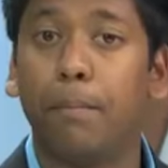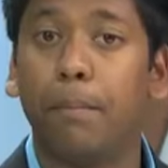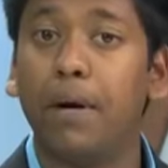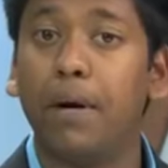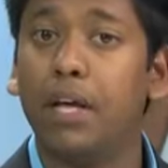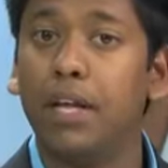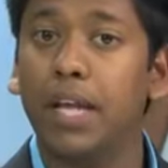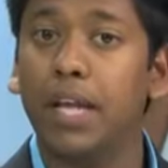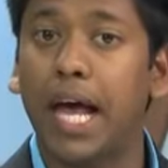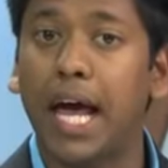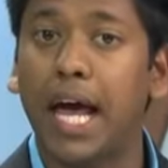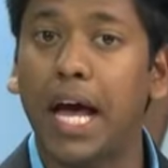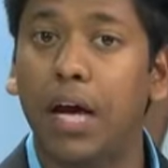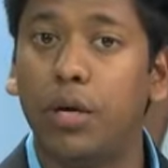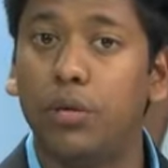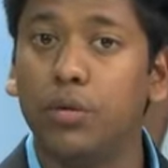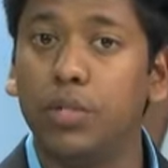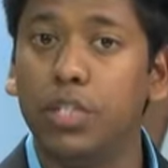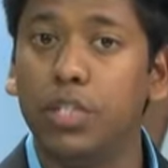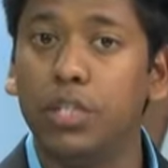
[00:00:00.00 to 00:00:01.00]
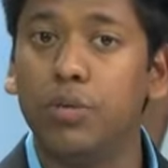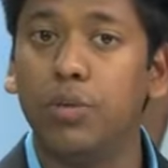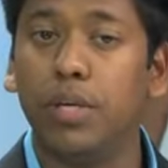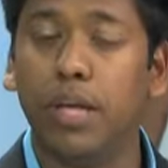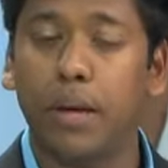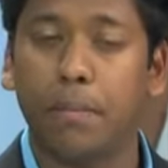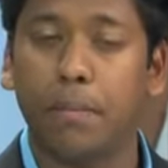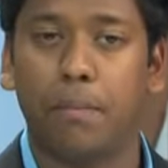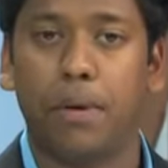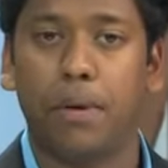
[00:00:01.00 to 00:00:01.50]
But how do you
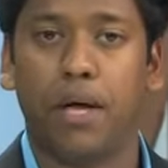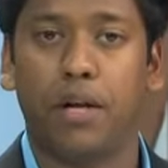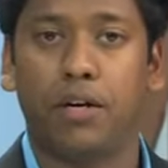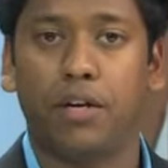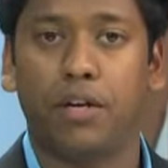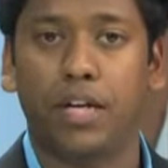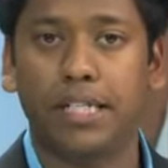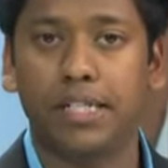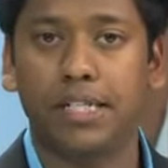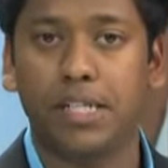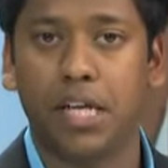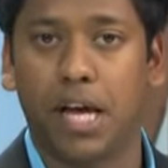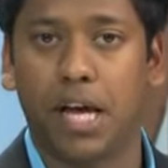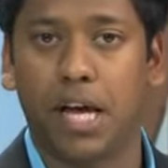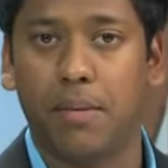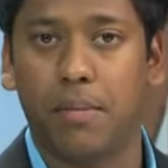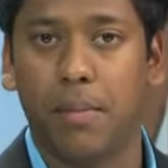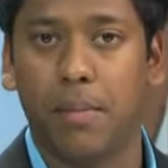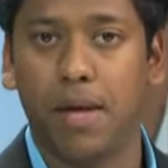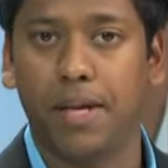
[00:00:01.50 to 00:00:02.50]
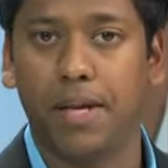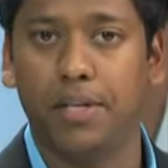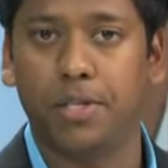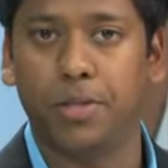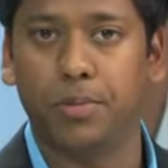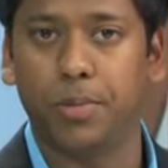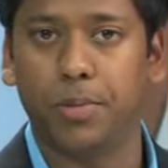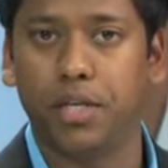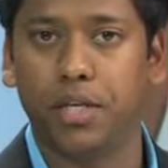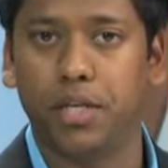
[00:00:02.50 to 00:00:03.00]
get better at time
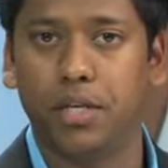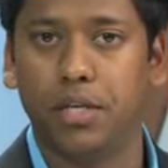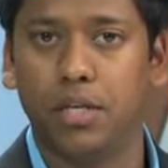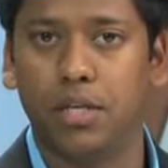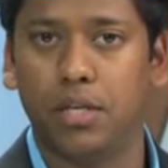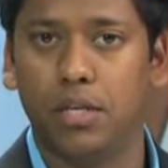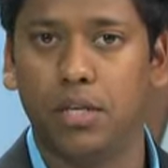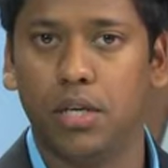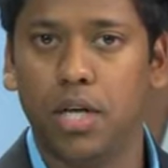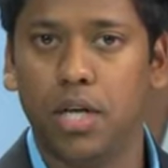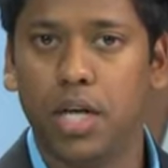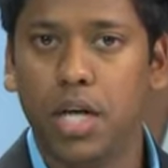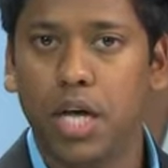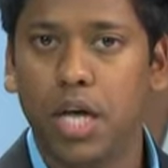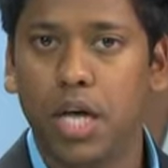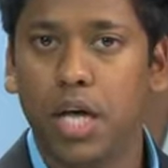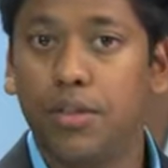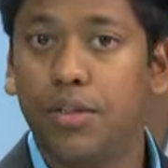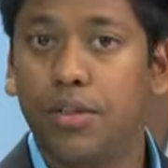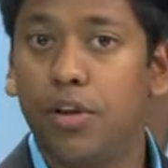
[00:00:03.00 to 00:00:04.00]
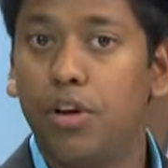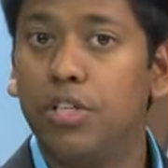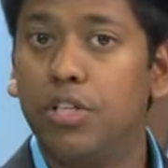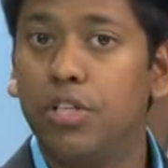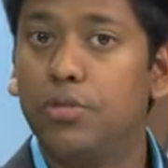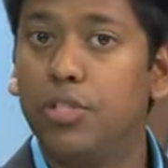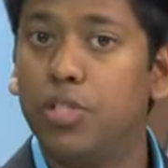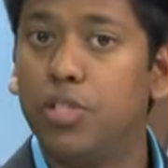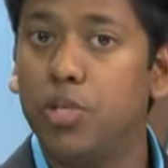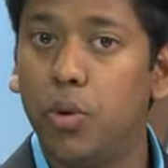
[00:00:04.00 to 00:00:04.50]
management? There are
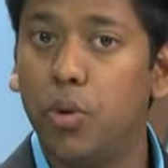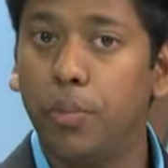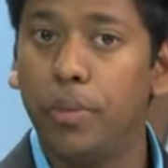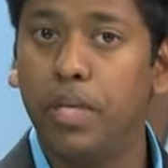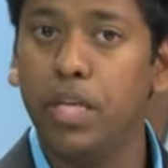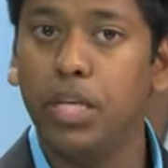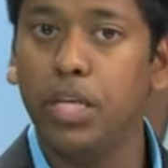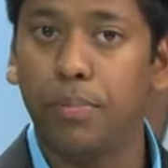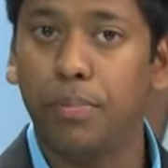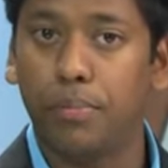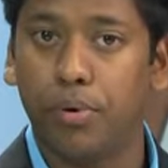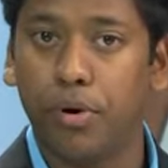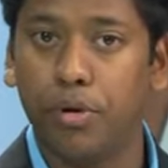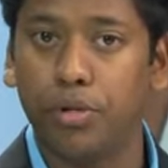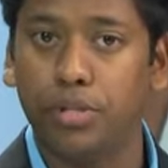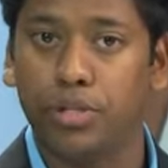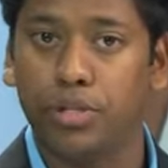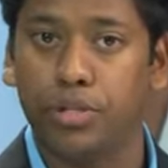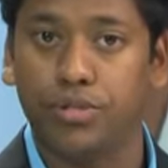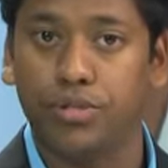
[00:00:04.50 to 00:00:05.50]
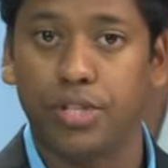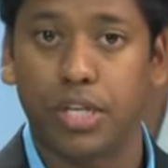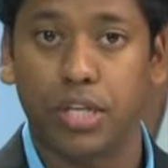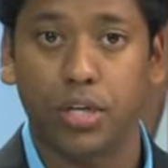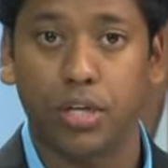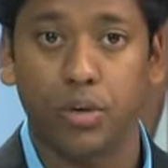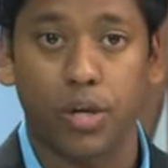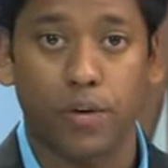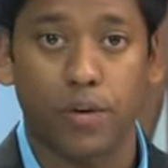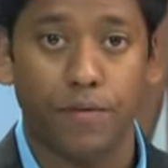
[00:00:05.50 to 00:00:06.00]
so many approaches
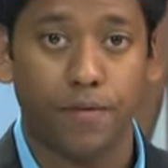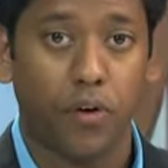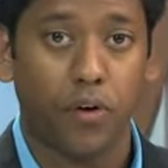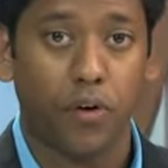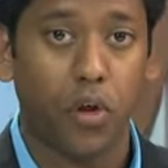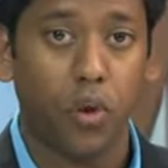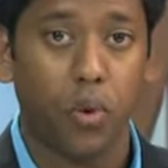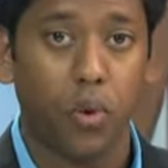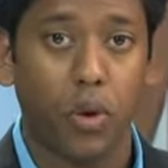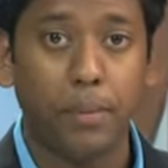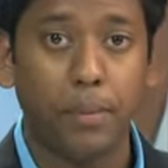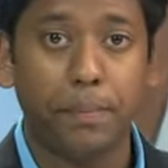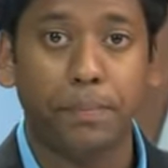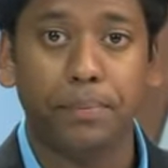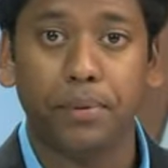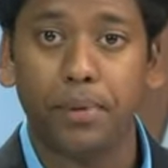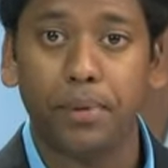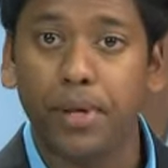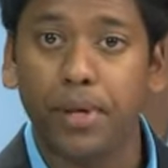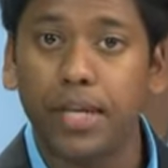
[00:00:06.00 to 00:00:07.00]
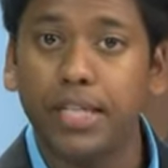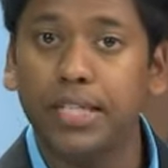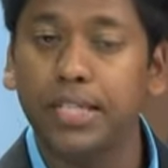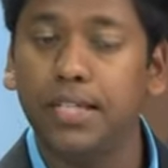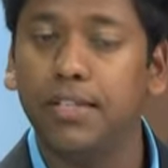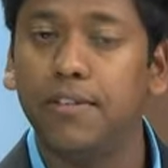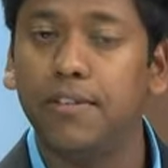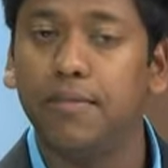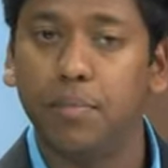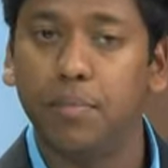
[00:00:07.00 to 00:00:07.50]
that you can follow, and
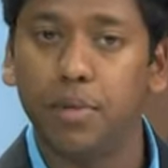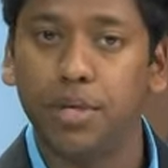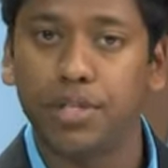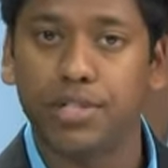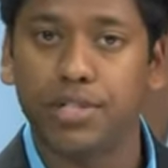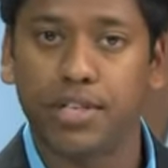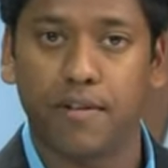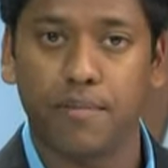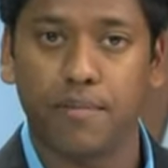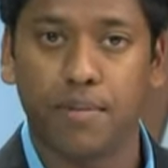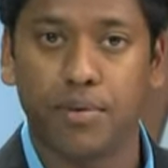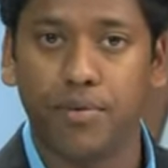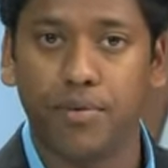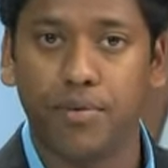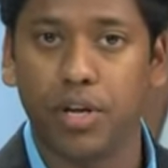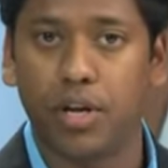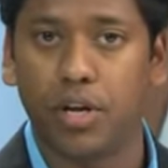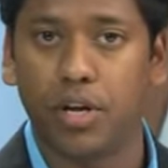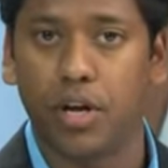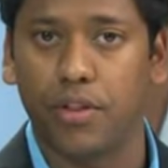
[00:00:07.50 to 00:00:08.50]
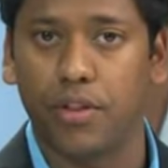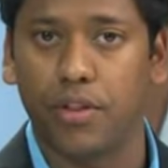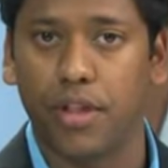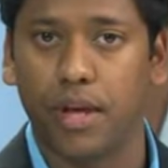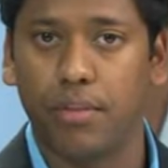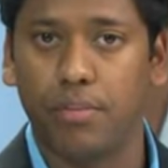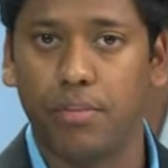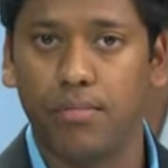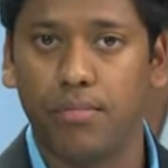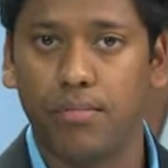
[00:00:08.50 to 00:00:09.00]
plenty of books have been written on
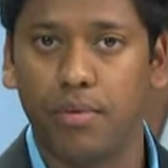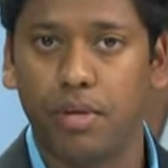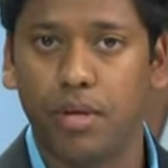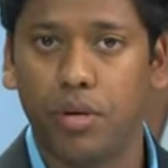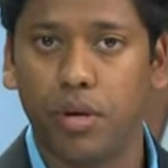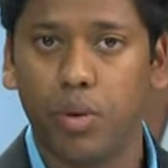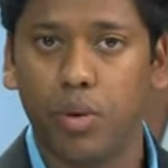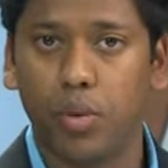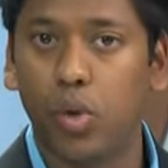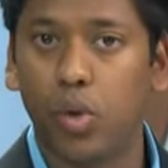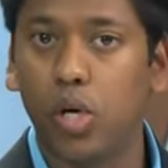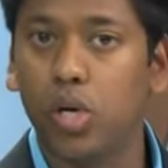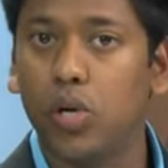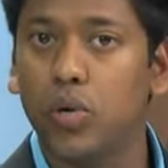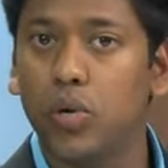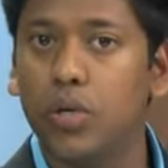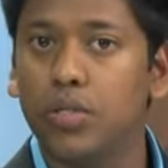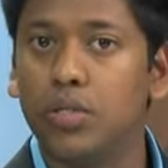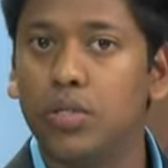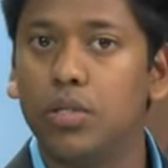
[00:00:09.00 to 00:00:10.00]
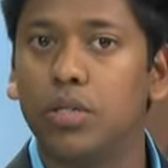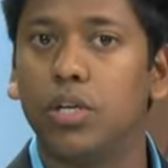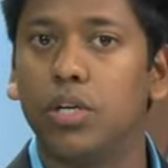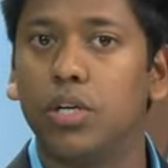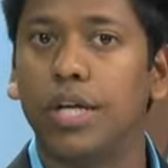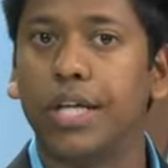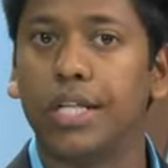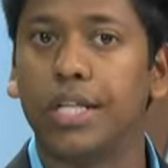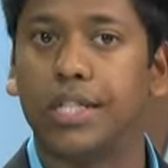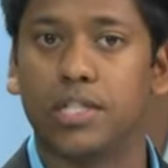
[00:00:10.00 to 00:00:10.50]
them. We're going to
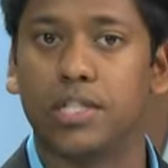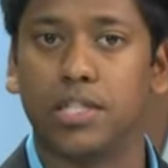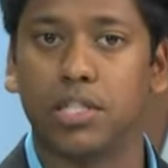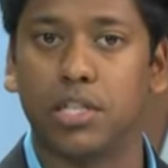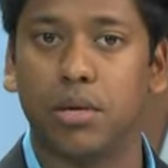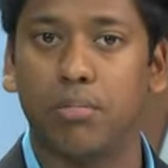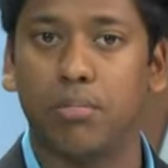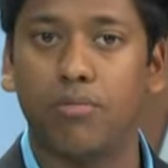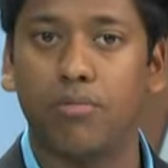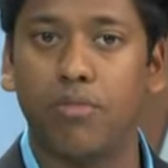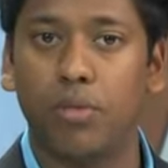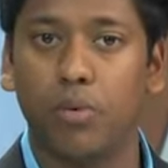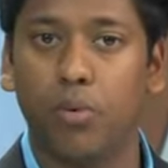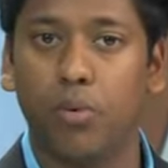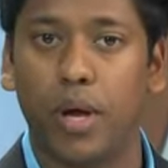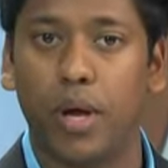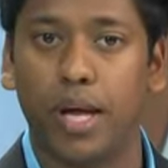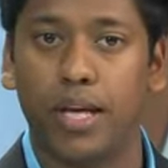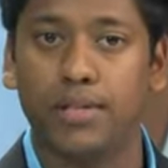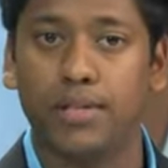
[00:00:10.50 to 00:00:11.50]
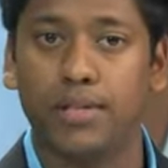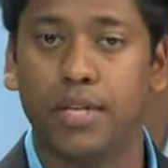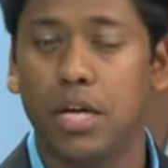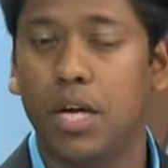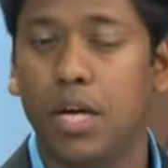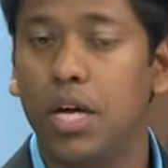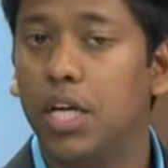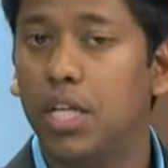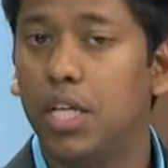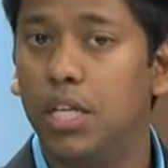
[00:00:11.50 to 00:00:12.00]
look at some of the ways
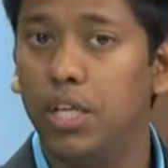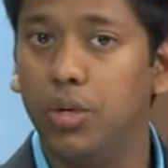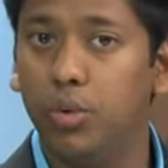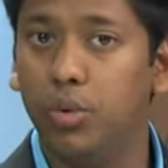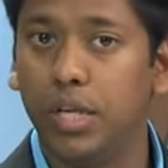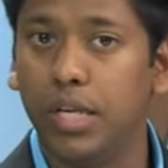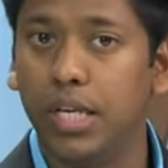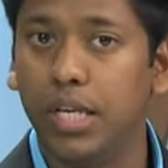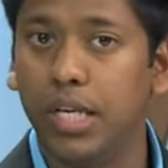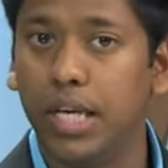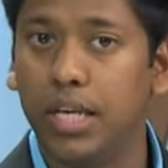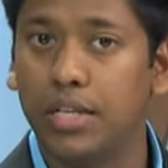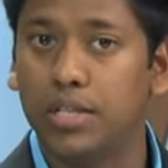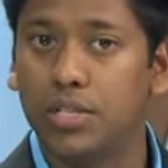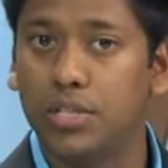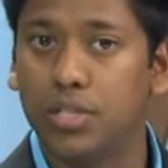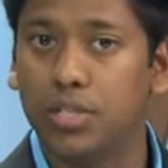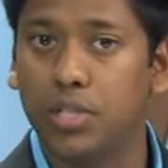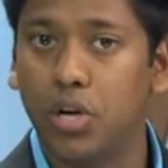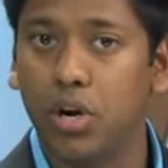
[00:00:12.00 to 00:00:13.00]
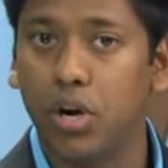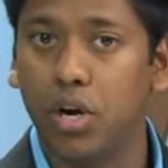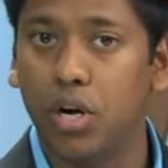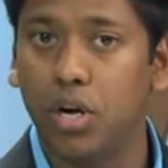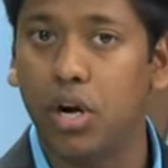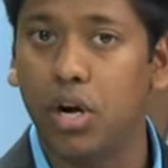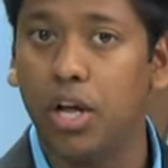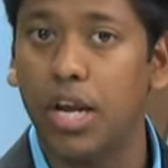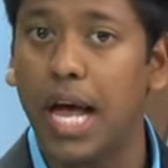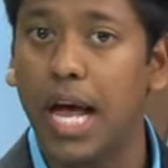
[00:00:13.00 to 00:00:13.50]
you can get a
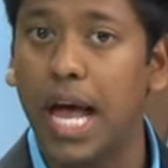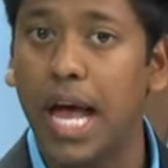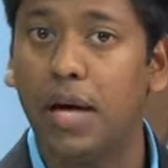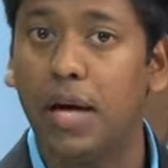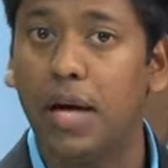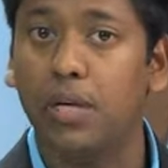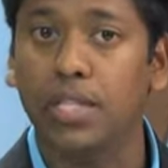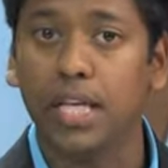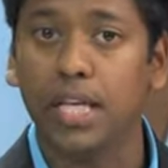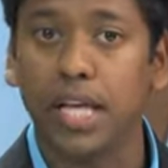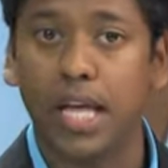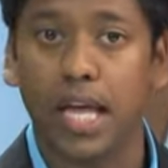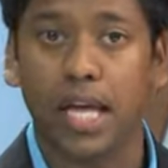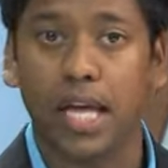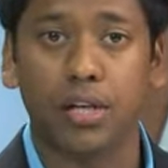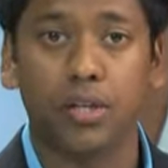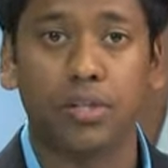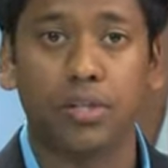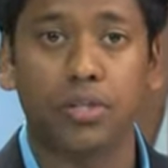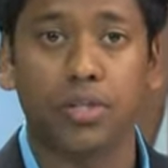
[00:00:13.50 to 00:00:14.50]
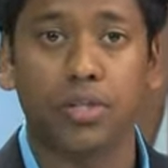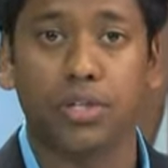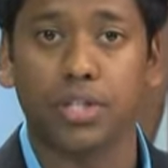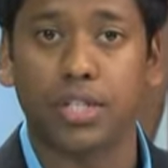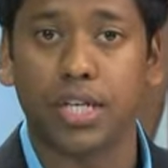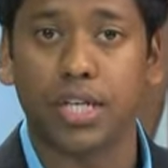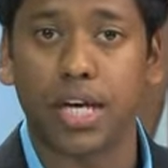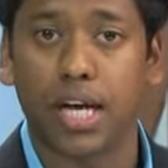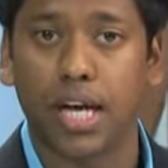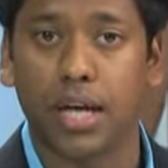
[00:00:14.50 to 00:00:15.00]
start on how to handle your
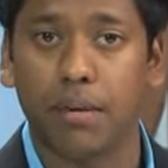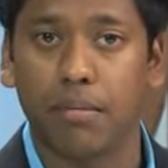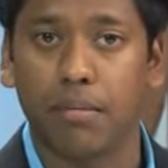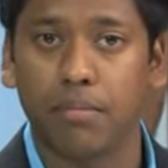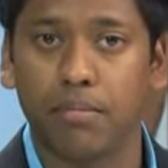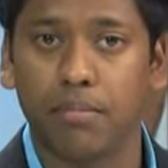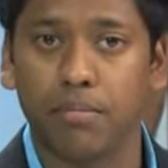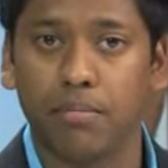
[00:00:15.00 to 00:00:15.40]
time.